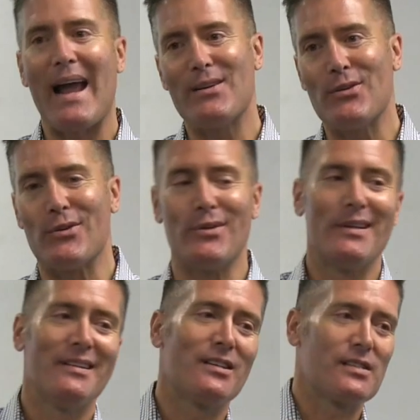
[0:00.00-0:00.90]
I do
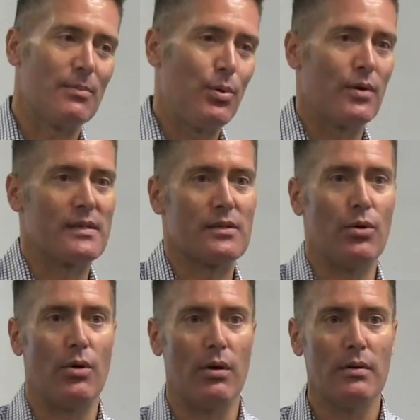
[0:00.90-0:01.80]
to support
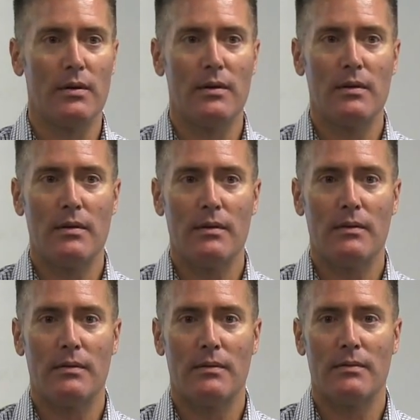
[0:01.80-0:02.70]
school?
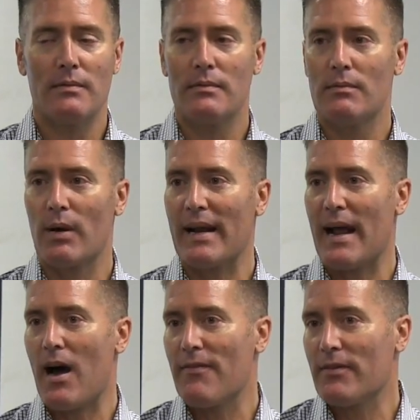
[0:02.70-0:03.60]
What can I
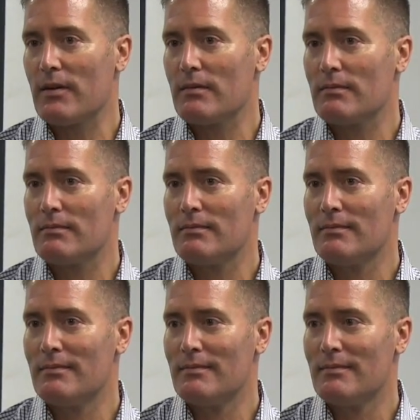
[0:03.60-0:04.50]
offer?
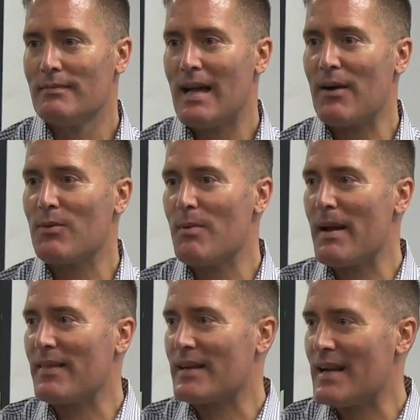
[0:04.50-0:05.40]
How can we
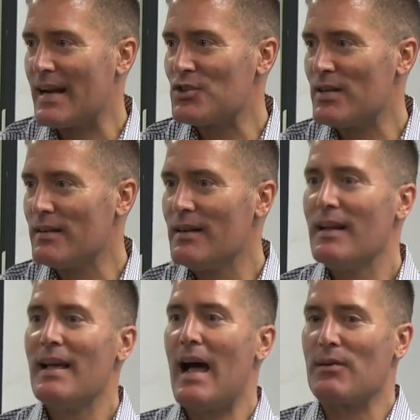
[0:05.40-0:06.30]
make the connection?
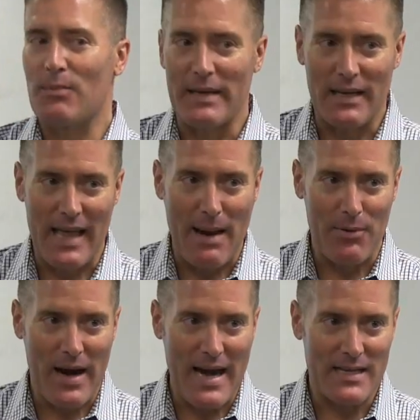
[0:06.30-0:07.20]
How can we
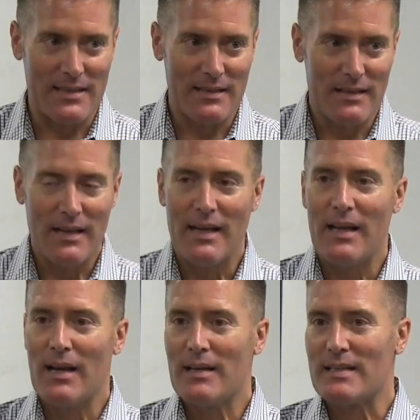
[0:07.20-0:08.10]
collaborate?
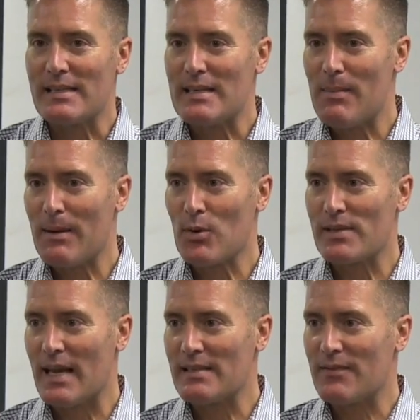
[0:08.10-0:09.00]
Doesn't it make more
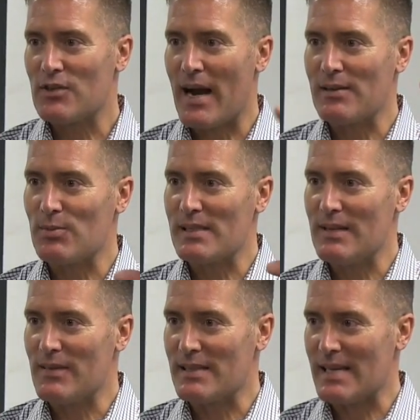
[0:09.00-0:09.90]
sense if child's
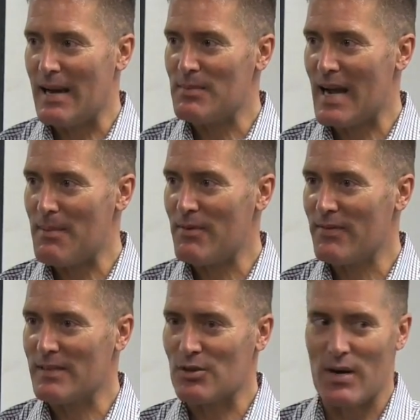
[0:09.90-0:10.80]
receiving the same type of
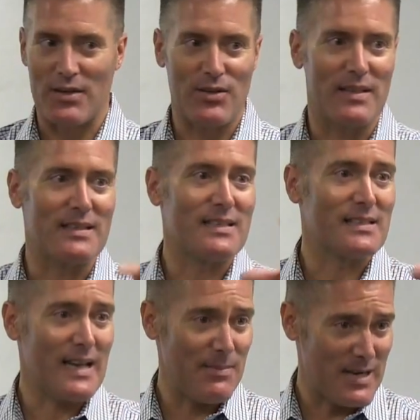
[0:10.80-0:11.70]
instruction, the
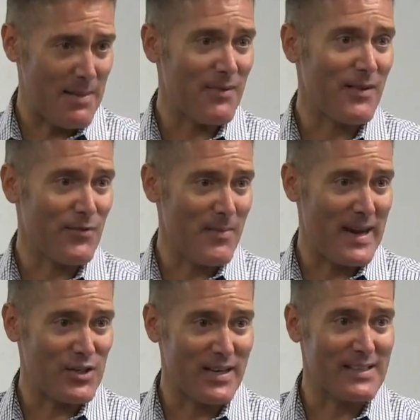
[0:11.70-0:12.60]
same type of
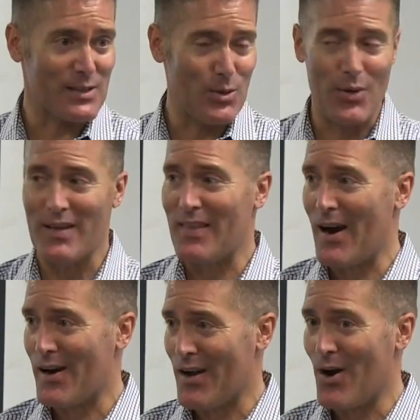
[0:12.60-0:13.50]
information at school that they
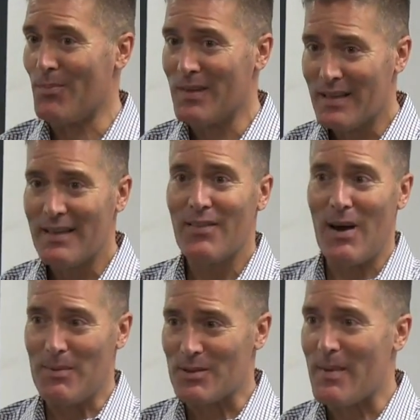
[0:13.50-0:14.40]
are at home? They're
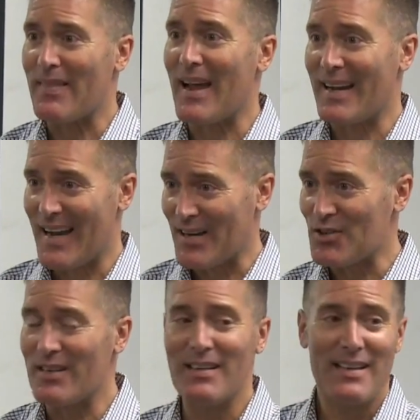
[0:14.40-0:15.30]
able to make that
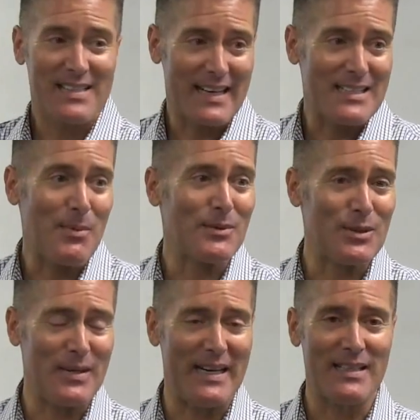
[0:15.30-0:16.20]
connection. It's like double
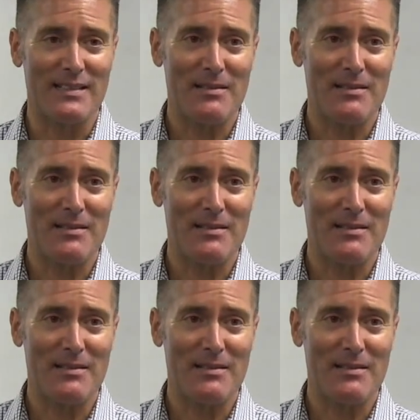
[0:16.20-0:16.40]
duty.